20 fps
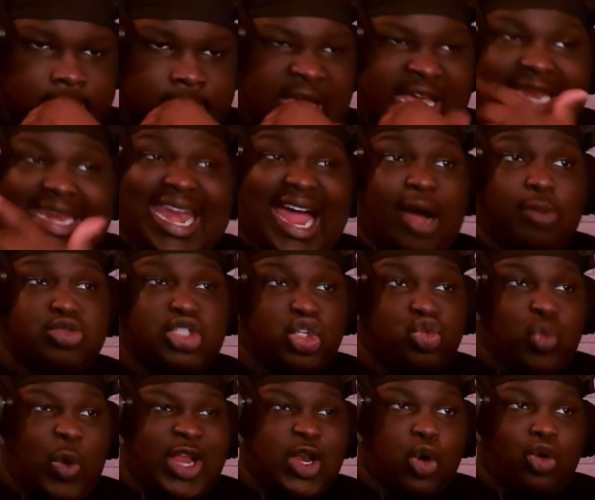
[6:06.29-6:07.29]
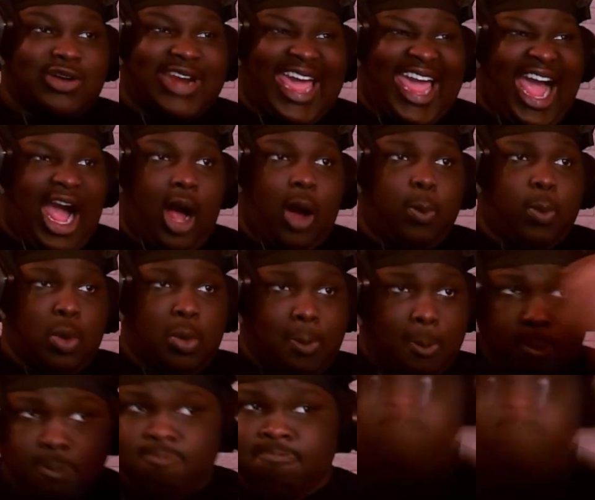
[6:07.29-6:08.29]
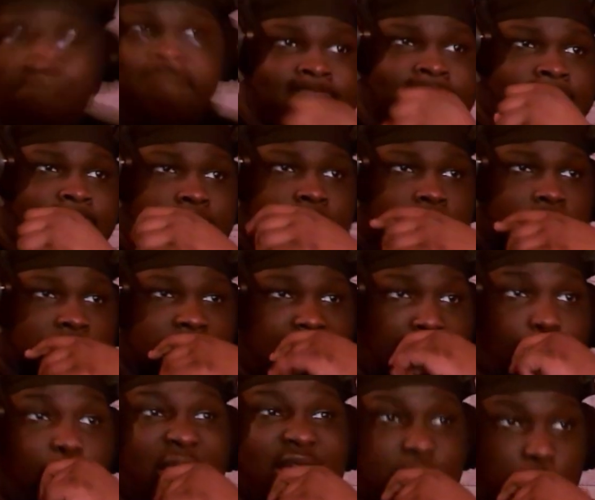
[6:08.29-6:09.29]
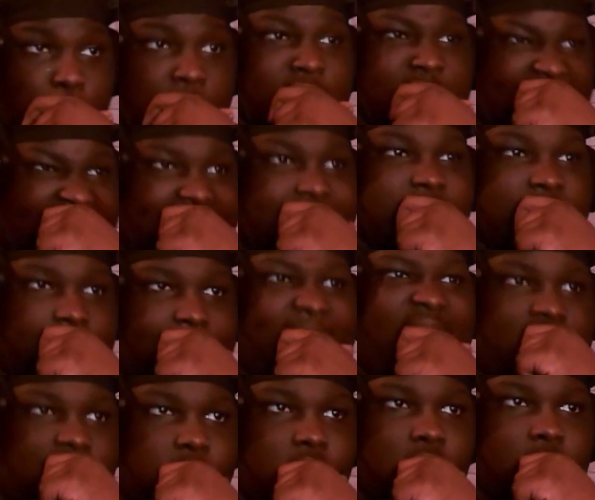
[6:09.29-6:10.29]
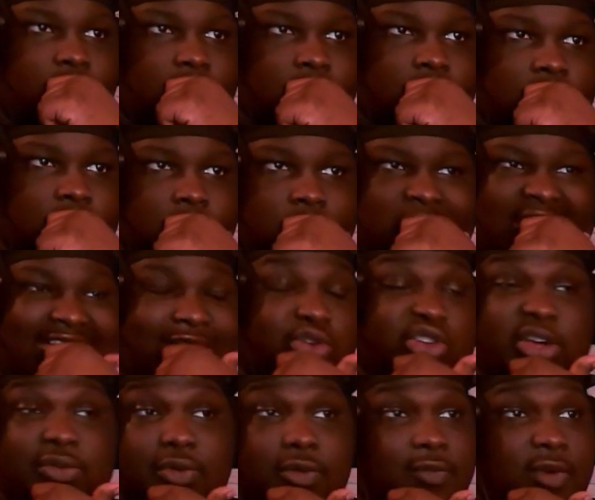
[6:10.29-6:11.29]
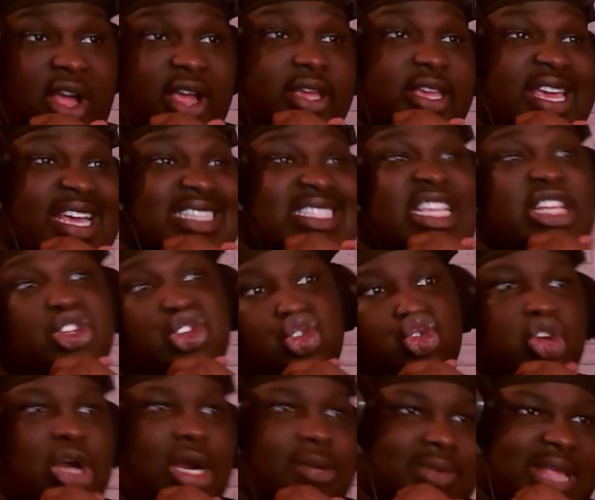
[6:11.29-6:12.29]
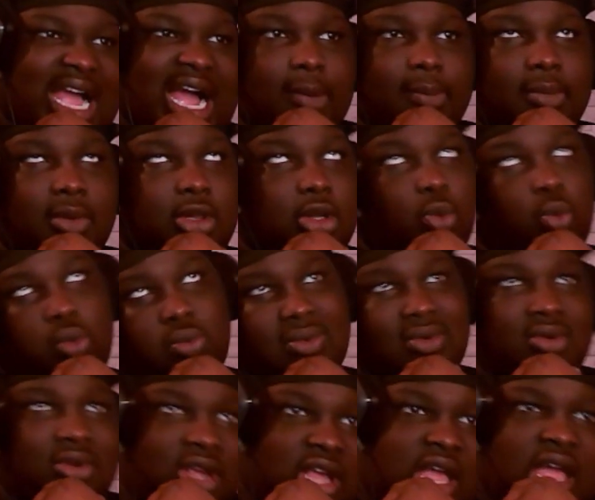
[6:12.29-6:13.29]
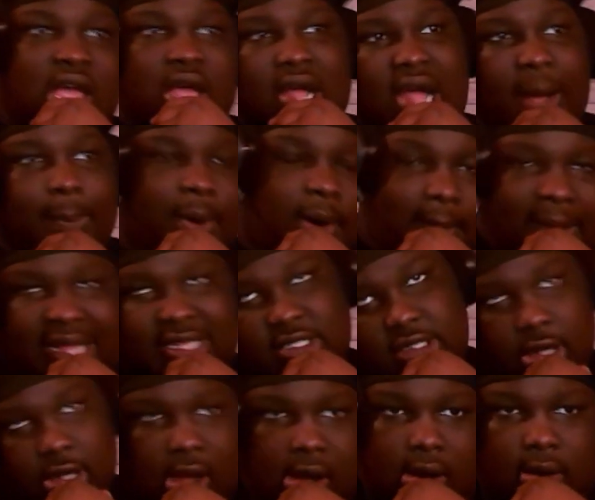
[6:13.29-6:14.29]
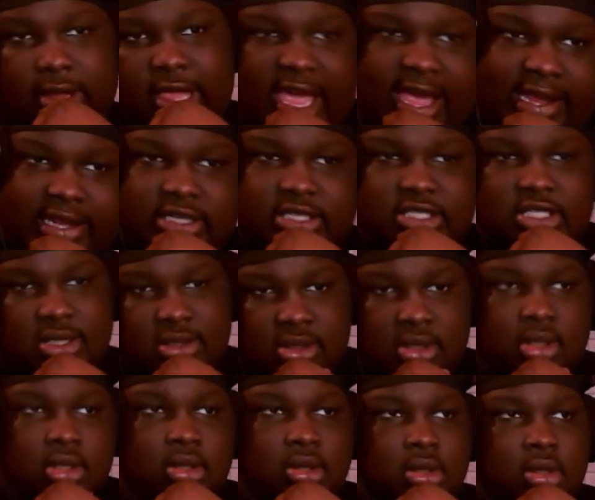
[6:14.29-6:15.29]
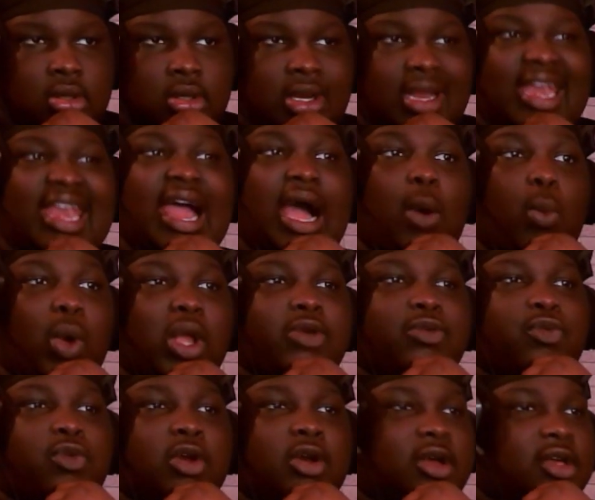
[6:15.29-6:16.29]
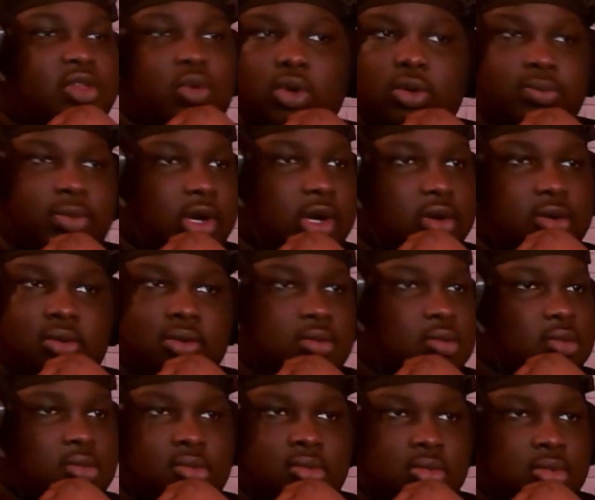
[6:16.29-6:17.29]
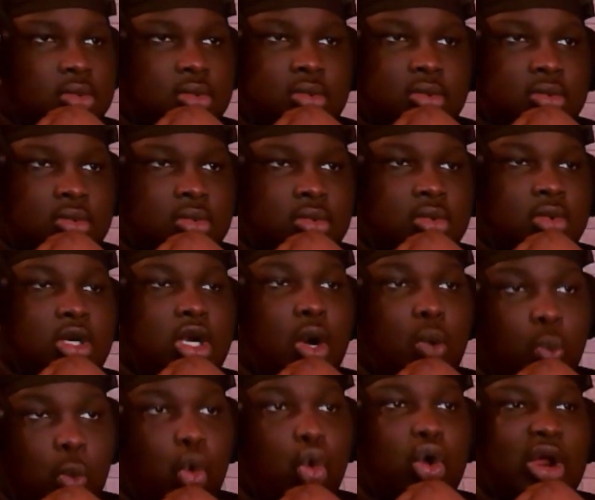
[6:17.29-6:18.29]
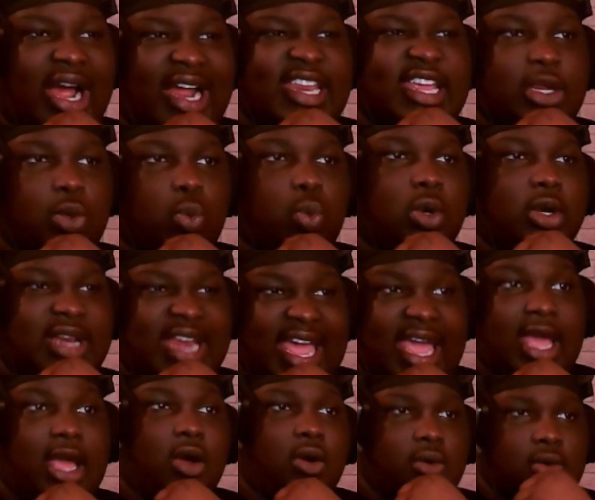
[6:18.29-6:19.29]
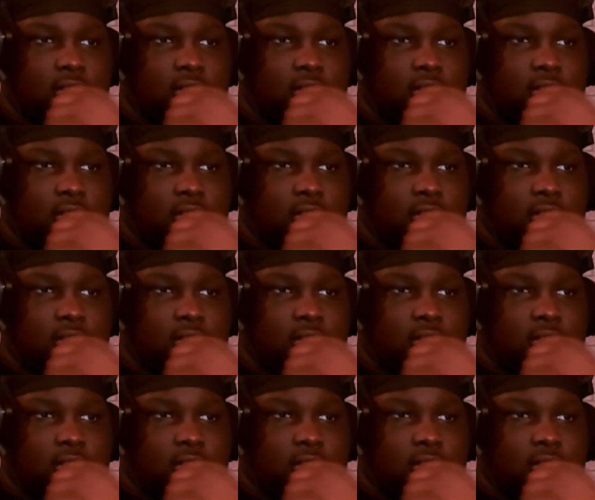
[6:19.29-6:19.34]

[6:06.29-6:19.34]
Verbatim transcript: Now I'm just waiting on the album. I'm waiting on the goddamn album. I don't give a fuck. Yes, he just dropped the album a little, couple months ago. Yes. Now I'm waiting for another one, bro. Come on, I need one now.